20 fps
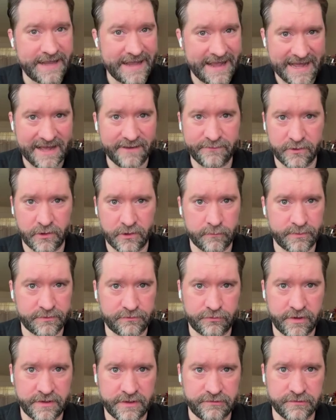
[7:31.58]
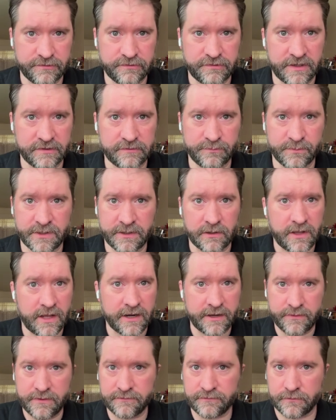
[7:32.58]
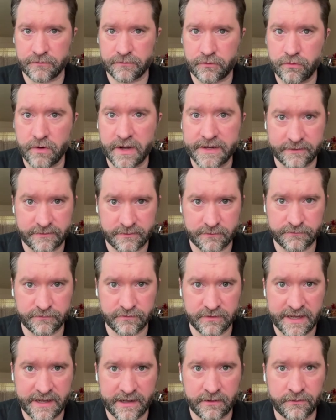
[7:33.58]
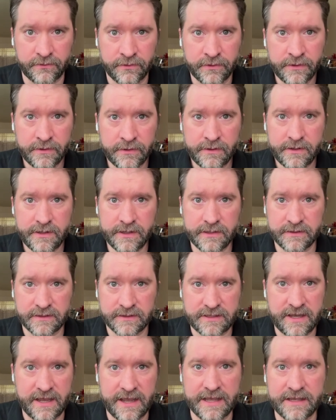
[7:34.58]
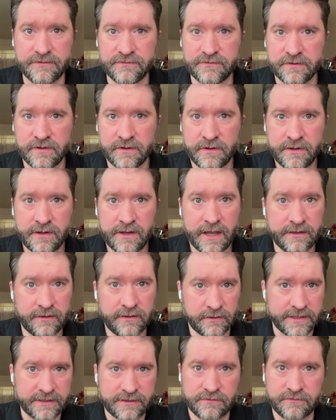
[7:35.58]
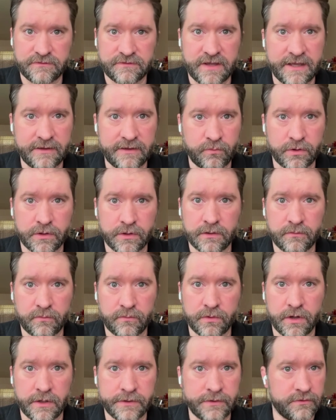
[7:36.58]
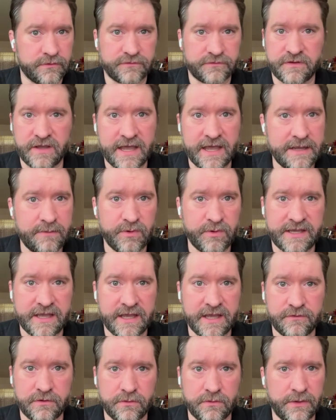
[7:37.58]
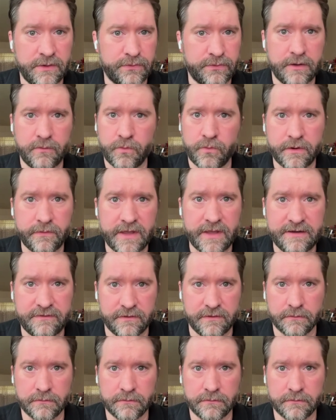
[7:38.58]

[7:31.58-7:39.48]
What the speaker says: have an arbitration judgment? A lot of these are creditors now in the case, and like you said, we're under a stay. We can't do anything. What do they do?